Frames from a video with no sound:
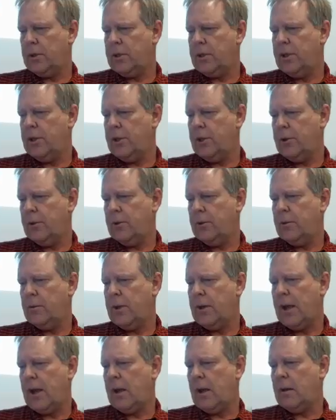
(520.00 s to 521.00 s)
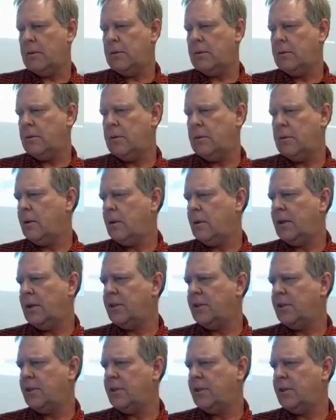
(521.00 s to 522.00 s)
to do now
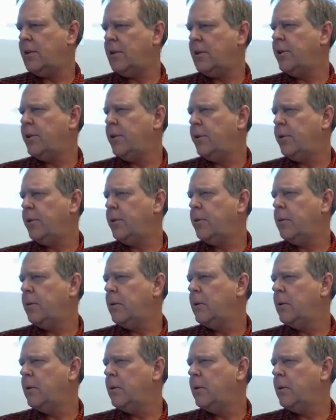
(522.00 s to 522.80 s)
is cut to